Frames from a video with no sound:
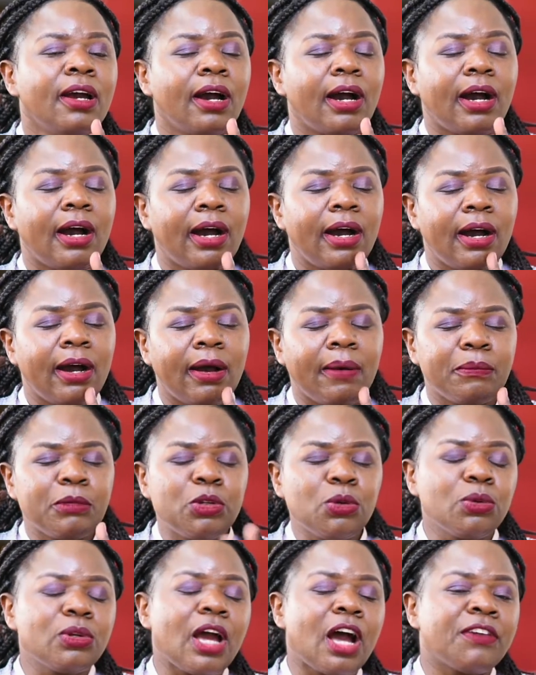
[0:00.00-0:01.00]

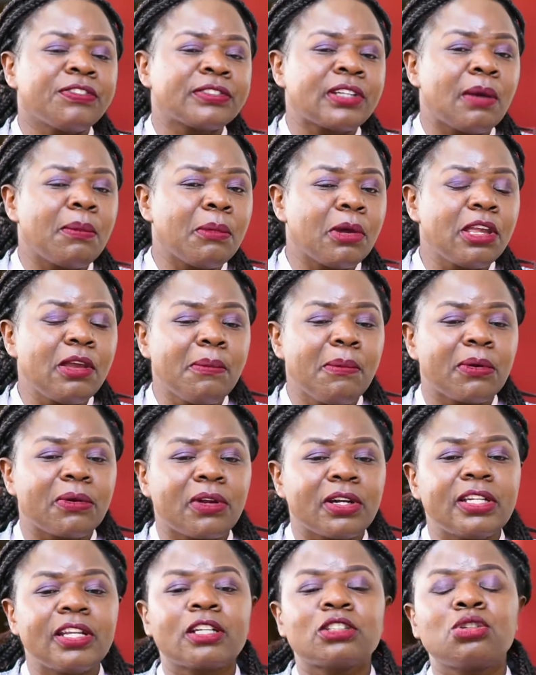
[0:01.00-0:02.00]
after
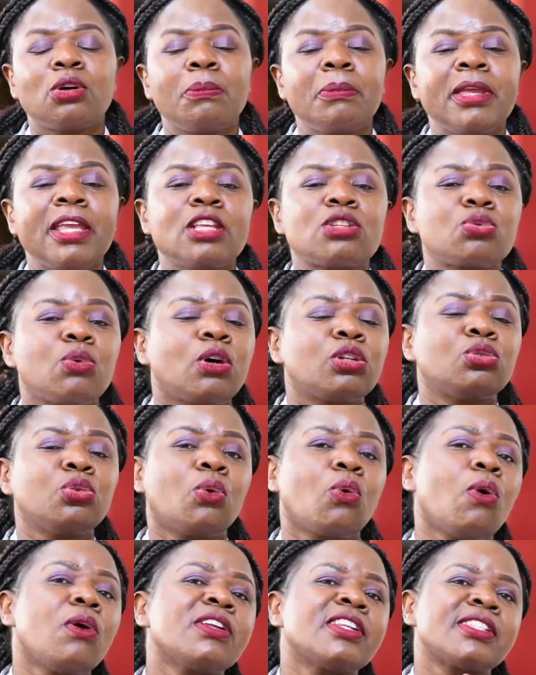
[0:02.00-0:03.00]
hemorrhoidectomy is what we
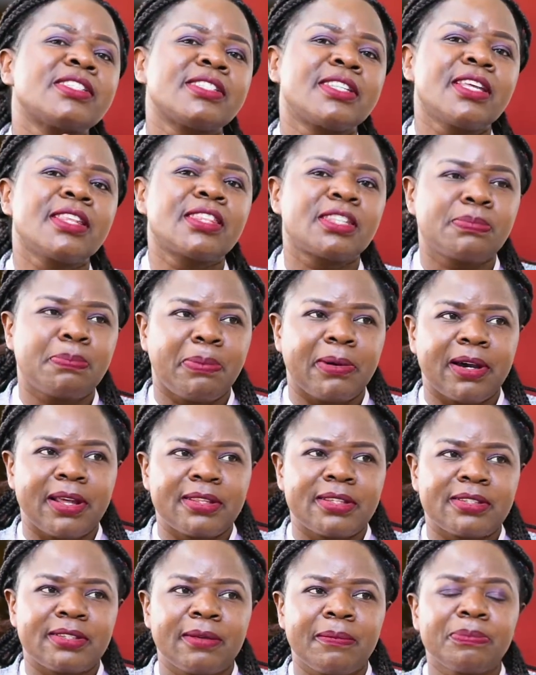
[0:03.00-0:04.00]
call sitz
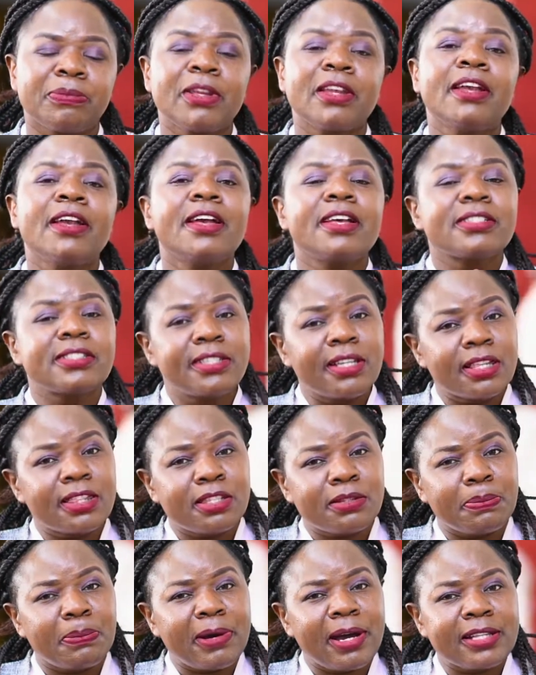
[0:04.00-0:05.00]
pads.
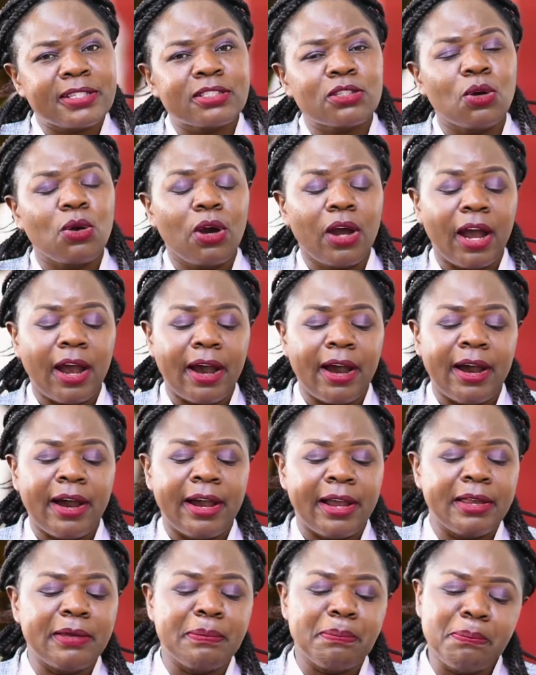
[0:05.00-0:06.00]
Sitz pads
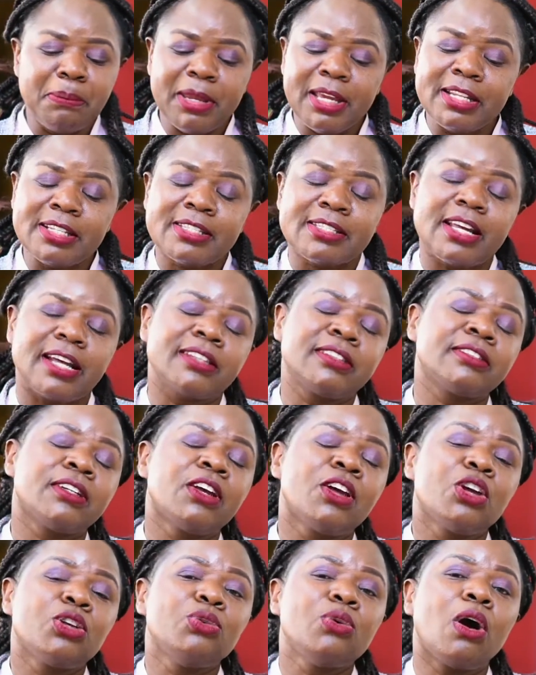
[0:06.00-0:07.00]
means that
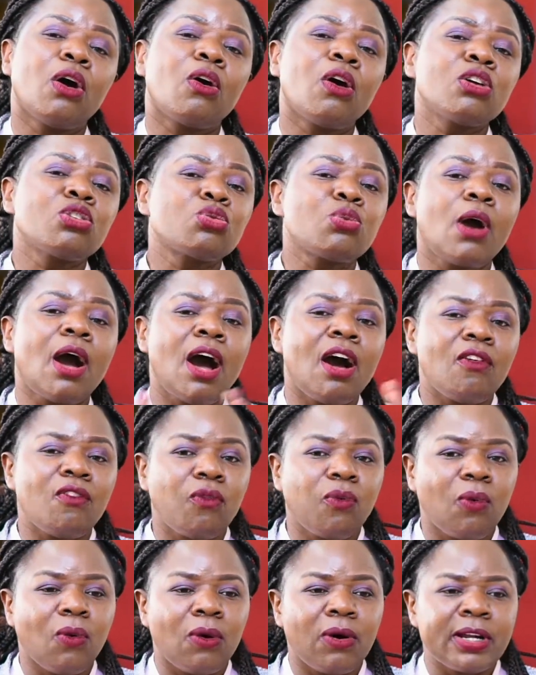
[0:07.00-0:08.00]
you are going to have
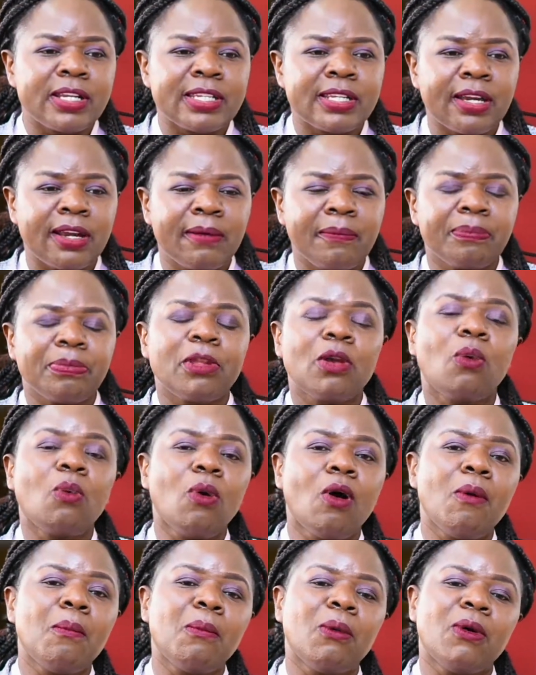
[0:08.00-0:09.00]
water,
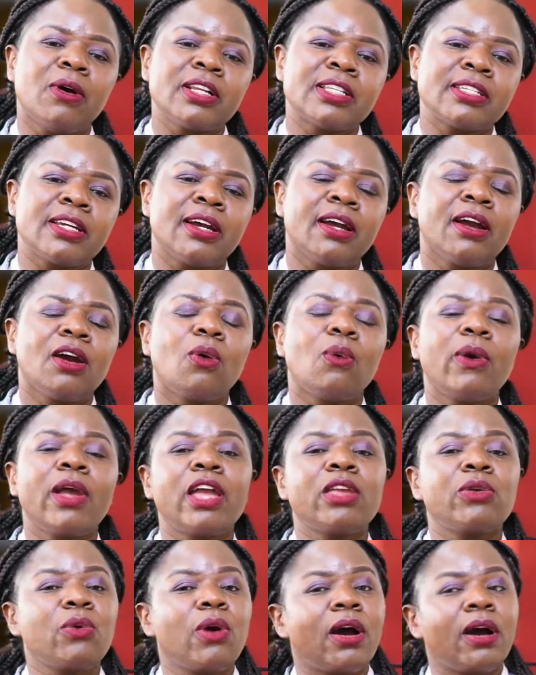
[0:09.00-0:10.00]
warm water, where
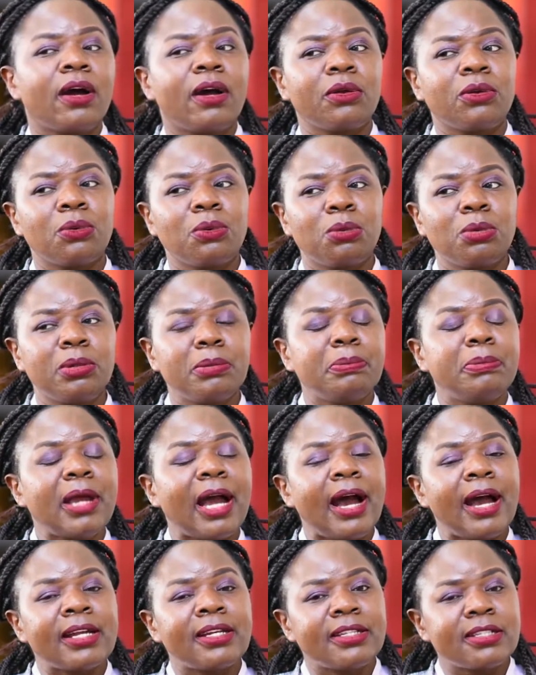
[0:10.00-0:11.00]
you will
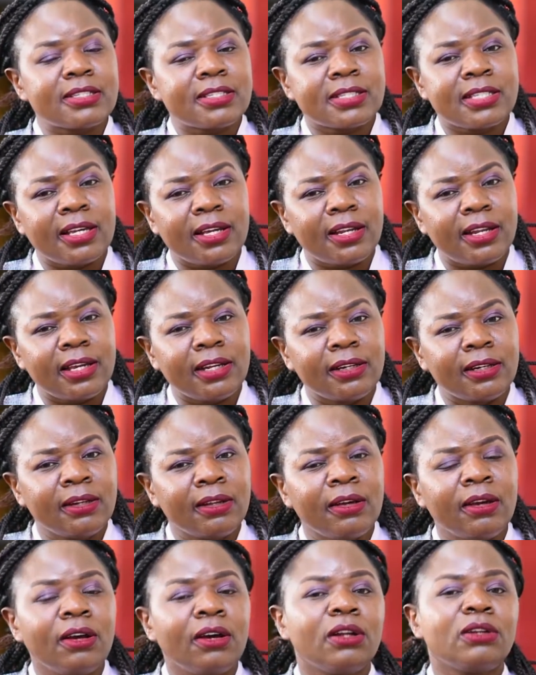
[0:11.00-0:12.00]
add saline,
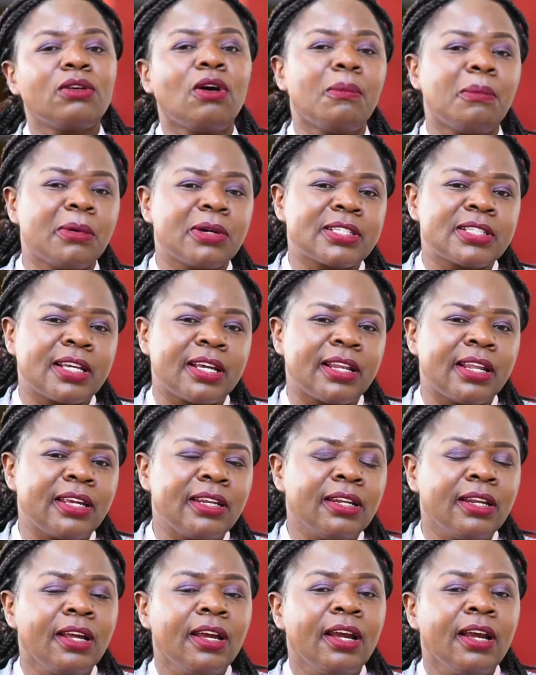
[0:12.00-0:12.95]
normal saline,